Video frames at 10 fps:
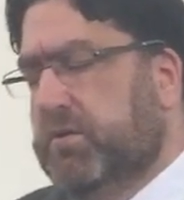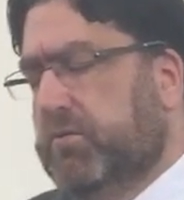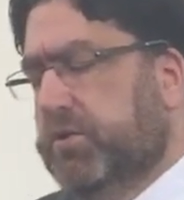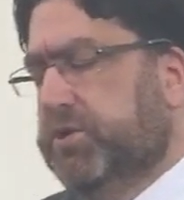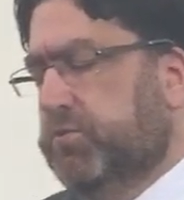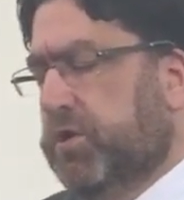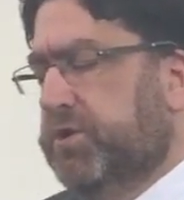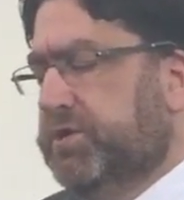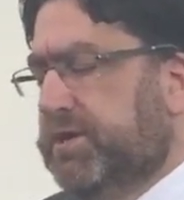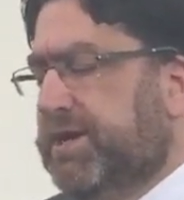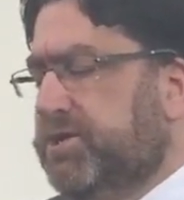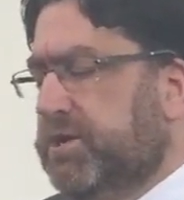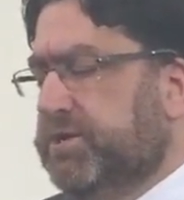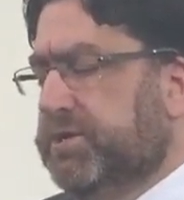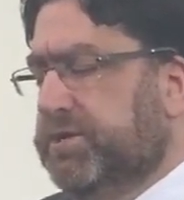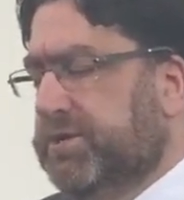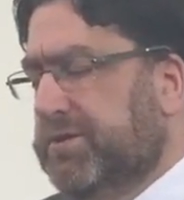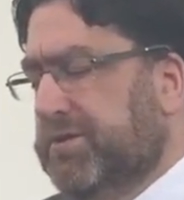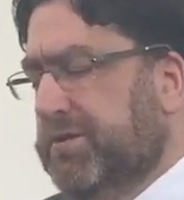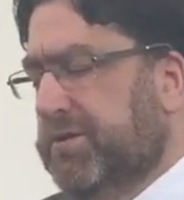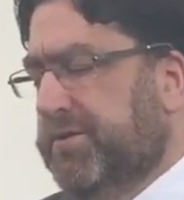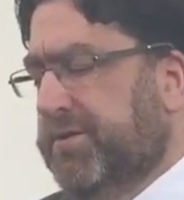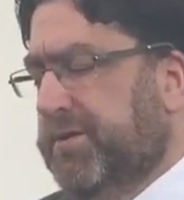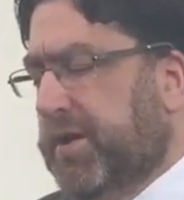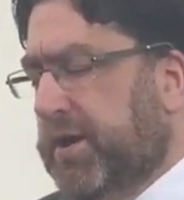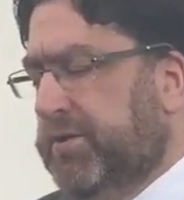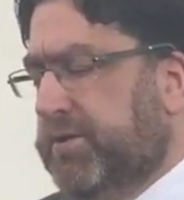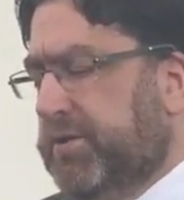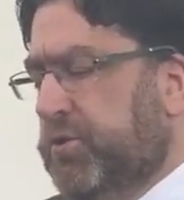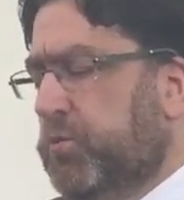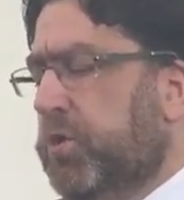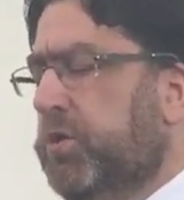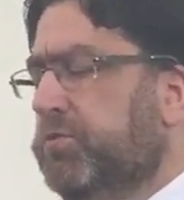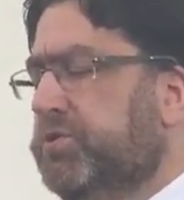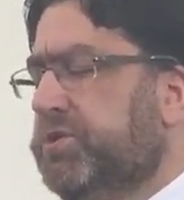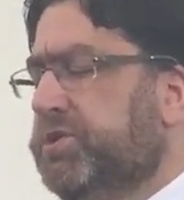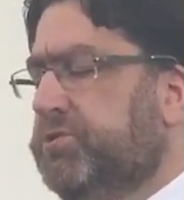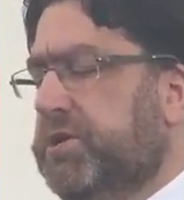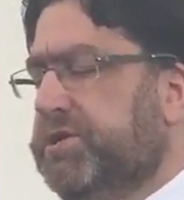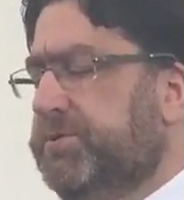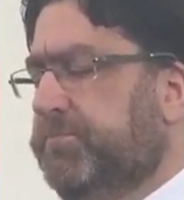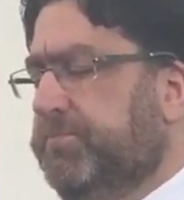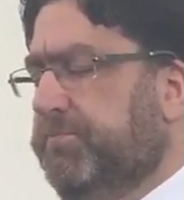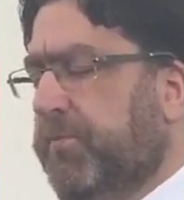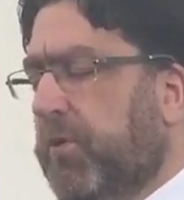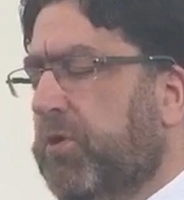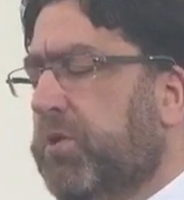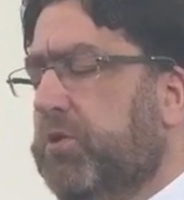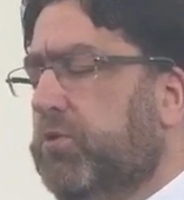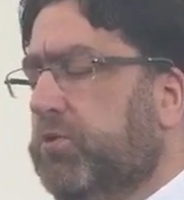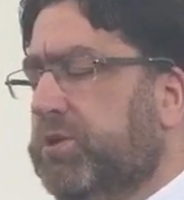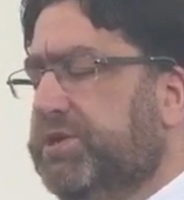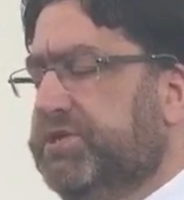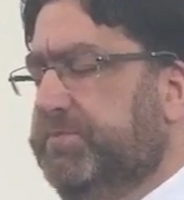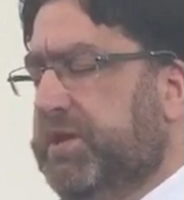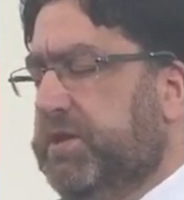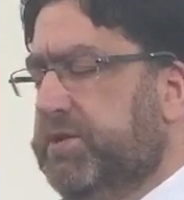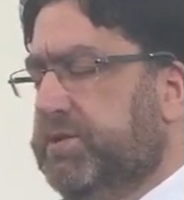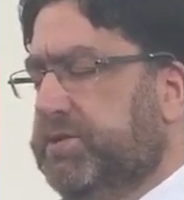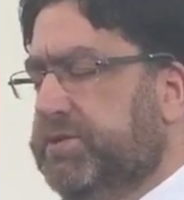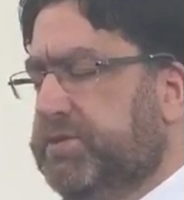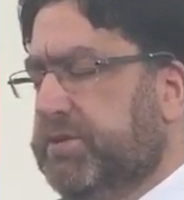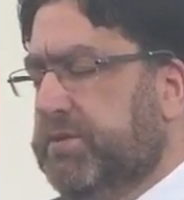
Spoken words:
what your word is teaching us. And your word will just transform our whole experience.